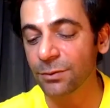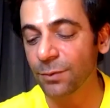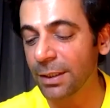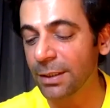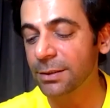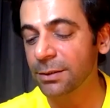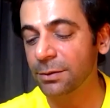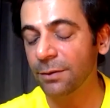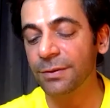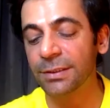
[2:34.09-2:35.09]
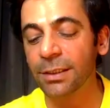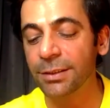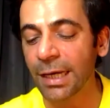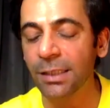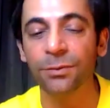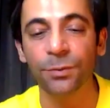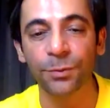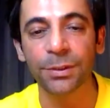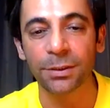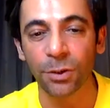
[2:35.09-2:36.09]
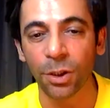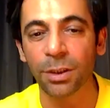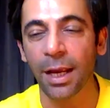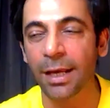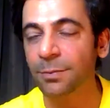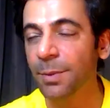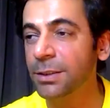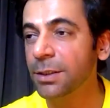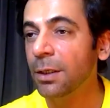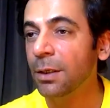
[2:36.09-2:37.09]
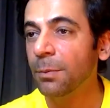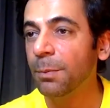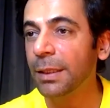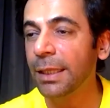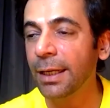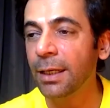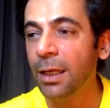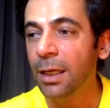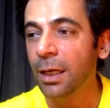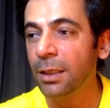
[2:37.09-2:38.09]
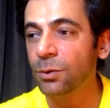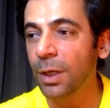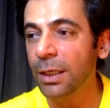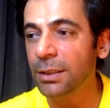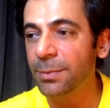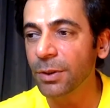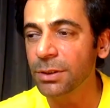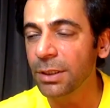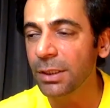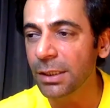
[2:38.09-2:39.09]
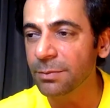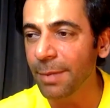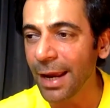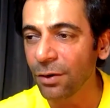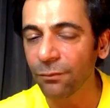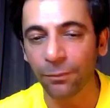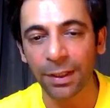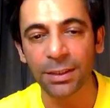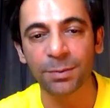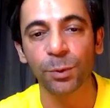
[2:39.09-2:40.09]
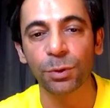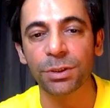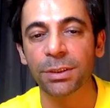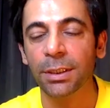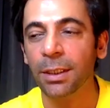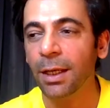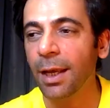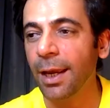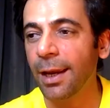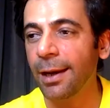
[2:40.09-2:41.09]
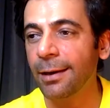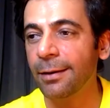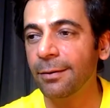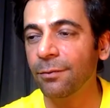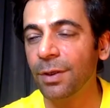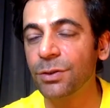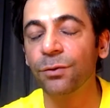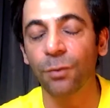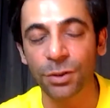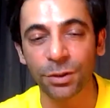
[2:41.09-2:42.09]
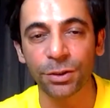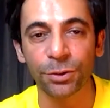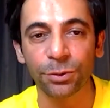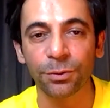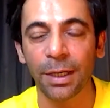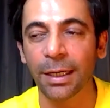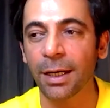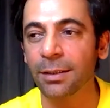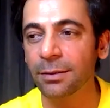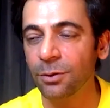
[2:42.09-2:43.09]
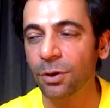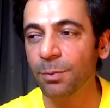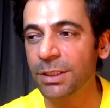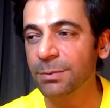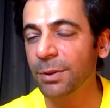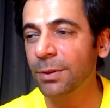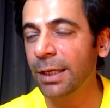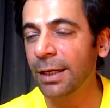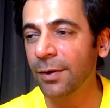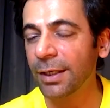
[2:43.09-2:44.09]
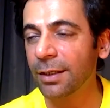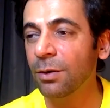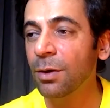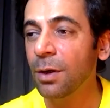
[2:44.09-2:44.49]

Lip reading: One is the physical challenge, which was not as much, but then to understand, because he is man of various moods, and once you watch the show, I can't talk much about that right now.